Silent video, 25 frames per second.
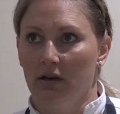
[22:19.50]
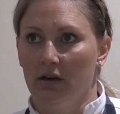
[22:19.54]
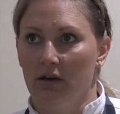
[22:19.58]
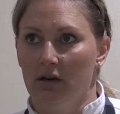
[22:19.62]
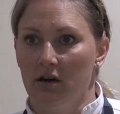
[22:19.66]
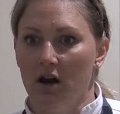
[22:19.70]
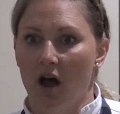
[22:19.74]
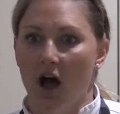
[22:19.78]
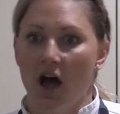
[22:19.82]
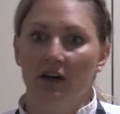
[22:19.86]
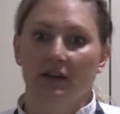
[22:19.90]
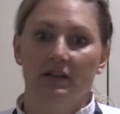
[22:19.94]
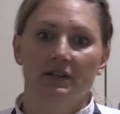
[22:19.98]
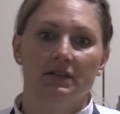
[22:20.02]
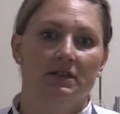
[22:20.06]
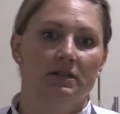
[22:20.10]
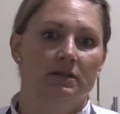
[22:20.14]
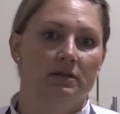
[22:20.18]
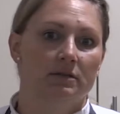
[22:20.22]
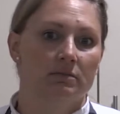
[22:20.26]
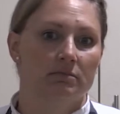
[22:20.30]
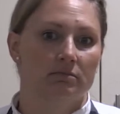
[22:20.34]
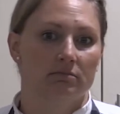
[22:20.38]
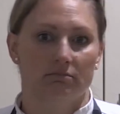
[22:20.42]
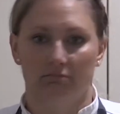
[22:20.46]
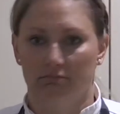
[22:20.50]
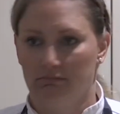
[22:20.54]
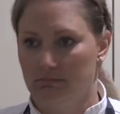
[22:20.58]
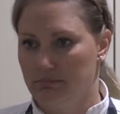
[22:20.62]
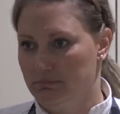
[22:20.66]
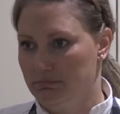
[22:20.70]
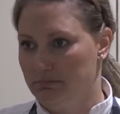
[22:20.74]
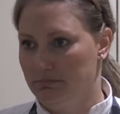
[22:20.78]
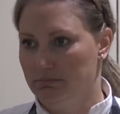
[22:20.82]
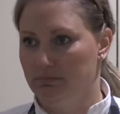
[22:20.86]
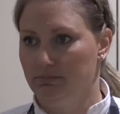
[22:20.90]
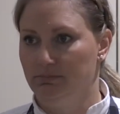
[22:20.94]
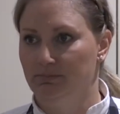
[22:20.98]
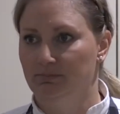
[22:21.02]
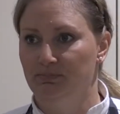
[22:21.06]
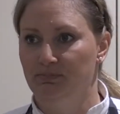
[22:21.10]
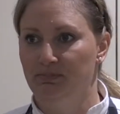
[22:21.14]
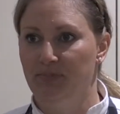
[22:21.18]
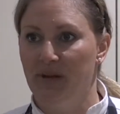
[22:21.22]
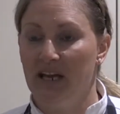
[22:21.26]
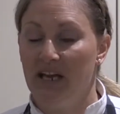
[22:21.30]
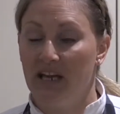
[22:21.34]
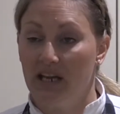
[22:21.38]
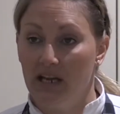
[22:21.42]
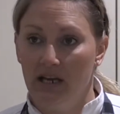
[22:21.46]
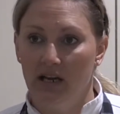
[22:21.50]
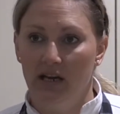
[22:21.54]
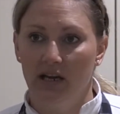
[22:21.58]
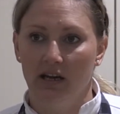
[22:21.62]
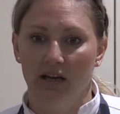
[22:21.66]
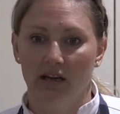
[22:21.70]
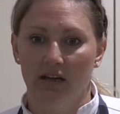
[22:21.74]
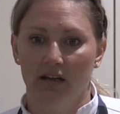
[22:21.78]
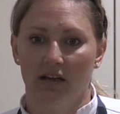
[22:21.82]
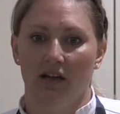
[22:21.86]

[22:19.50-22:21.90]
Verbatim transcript: not as big